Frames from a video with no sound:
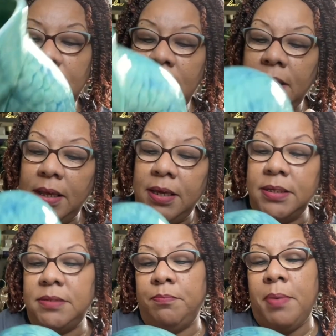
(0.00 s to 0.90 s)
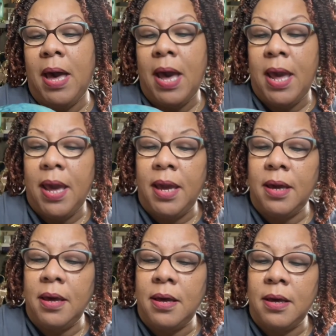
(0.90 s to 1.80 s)
It is by
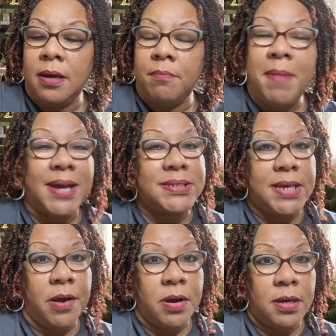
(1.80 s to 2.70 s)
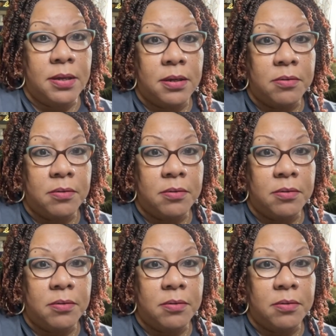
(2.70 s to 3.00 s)
Maxera,